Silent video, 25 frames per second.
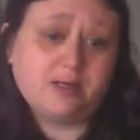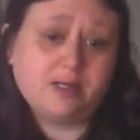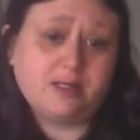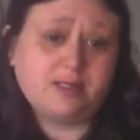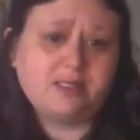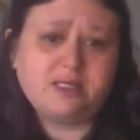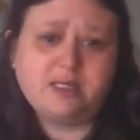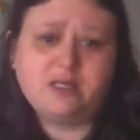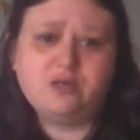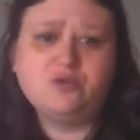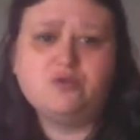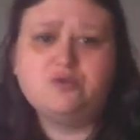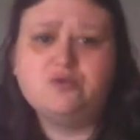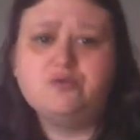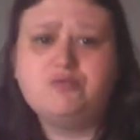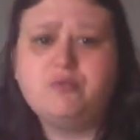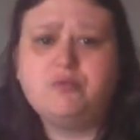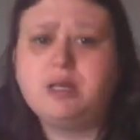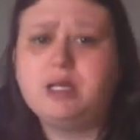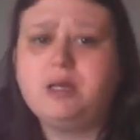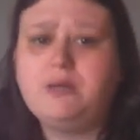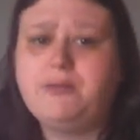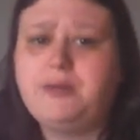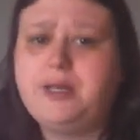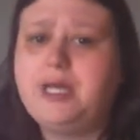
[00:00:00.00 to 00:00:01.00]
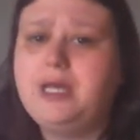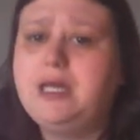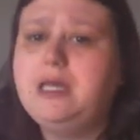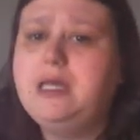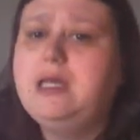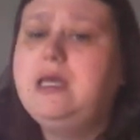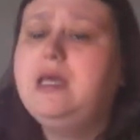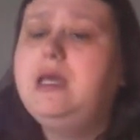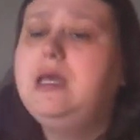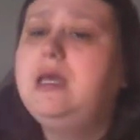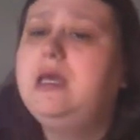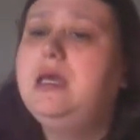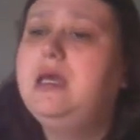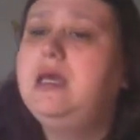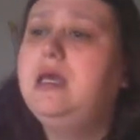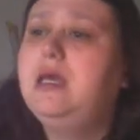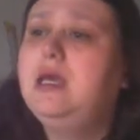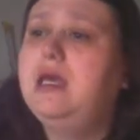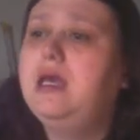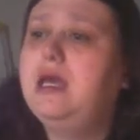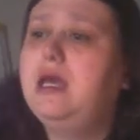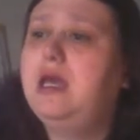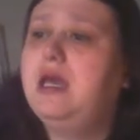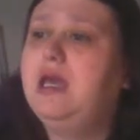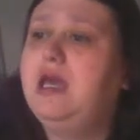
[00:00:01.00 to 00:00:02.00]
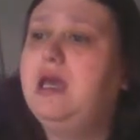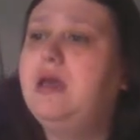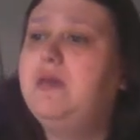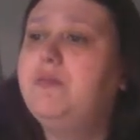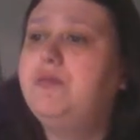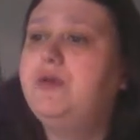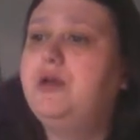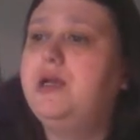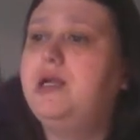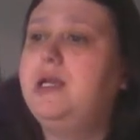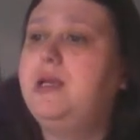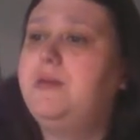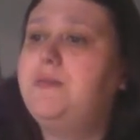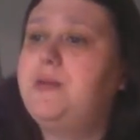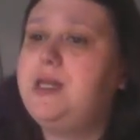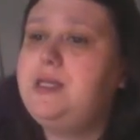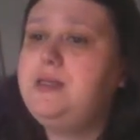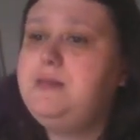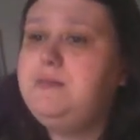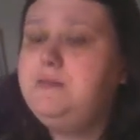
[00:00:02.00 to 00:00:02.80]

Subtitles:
I take it out right away and put it in a bin.